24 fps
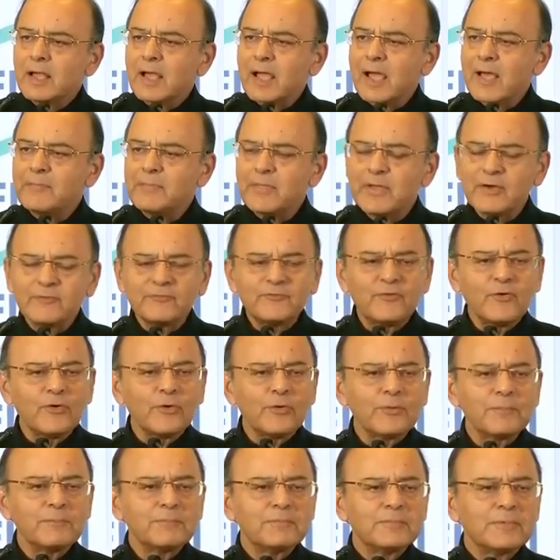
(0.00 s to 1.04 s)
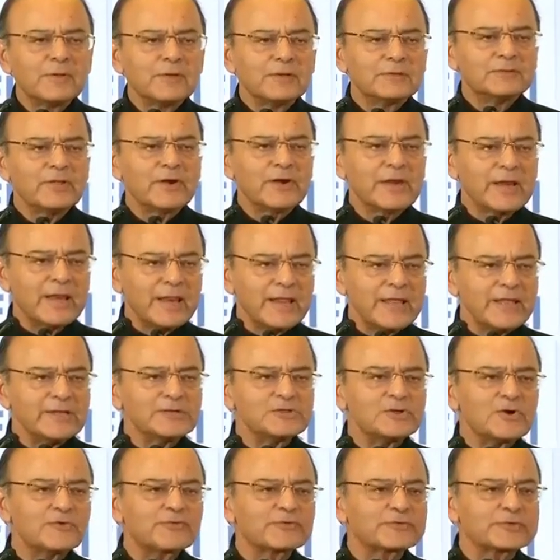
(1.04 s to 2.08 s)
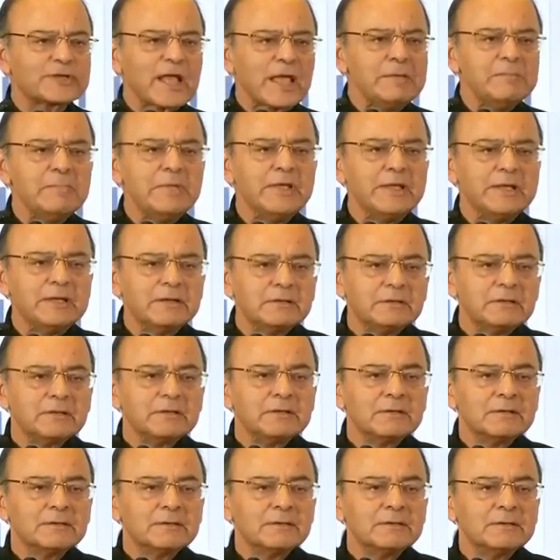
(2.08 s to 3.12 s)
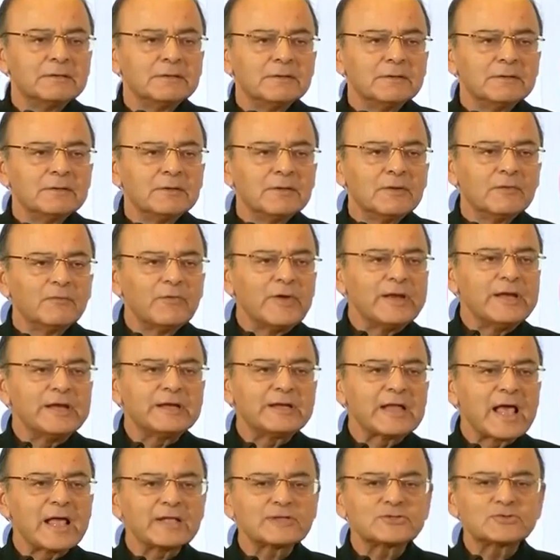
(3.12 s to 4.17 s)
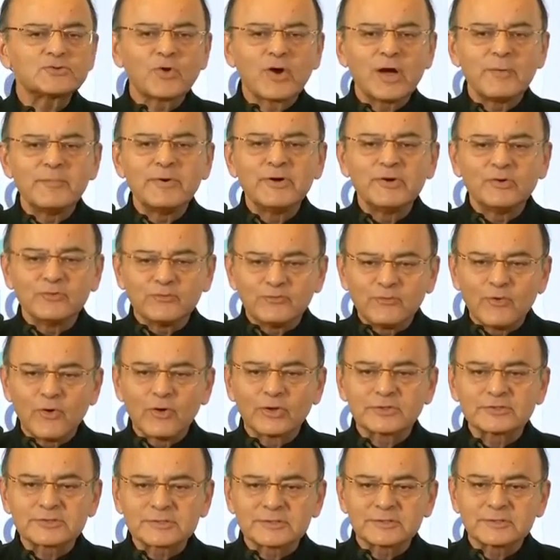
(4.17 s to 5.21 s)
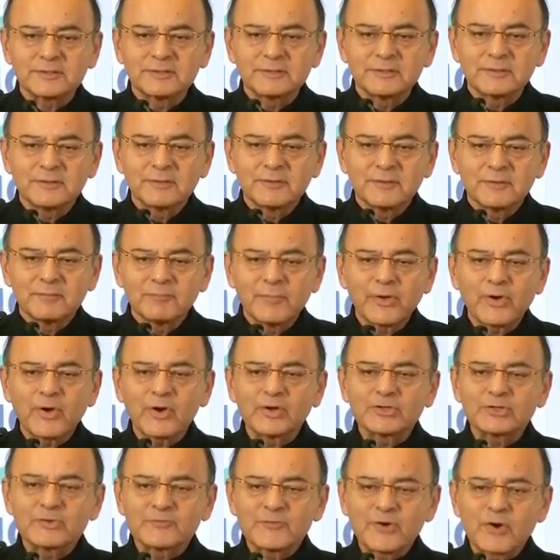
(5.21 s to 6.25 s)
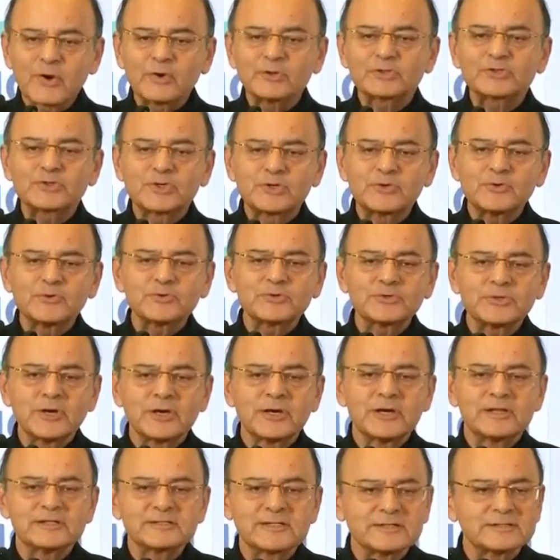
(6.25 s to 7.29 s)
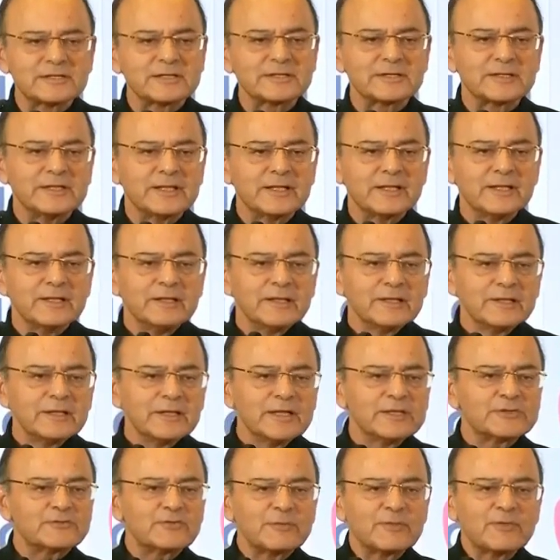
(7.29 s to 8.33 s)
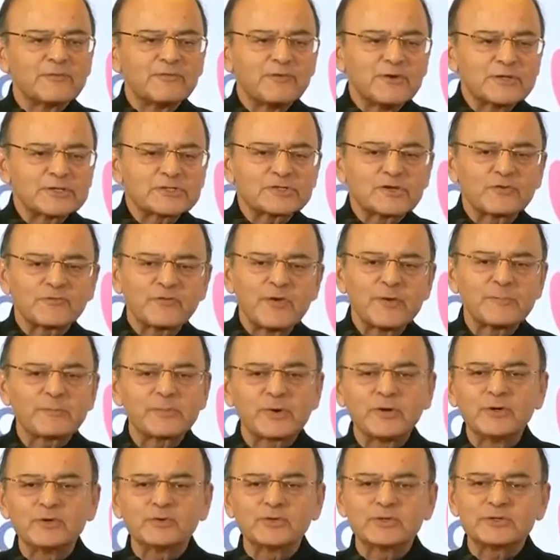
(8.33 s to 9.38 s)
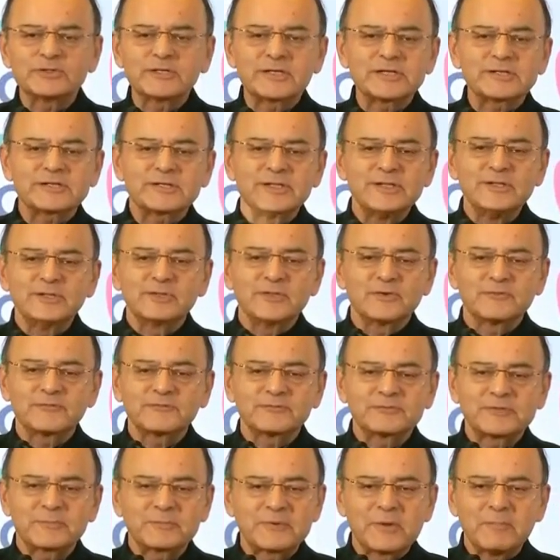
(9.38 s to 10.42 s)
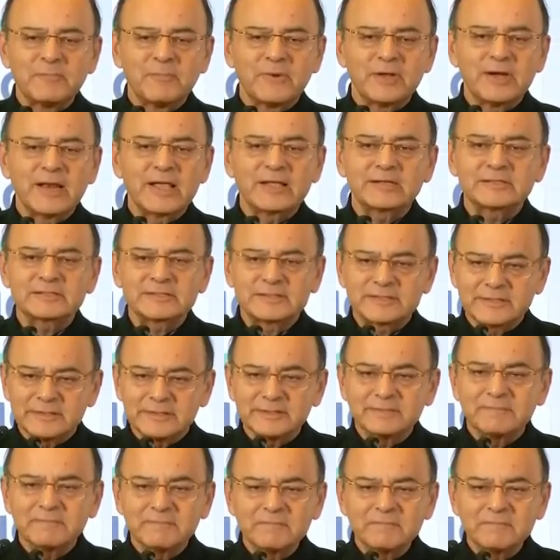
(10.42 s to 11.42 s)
And therefore, the range of timing when it has to come into force because of a constitutional necessity is from the 1st of April to the 16th of September next year.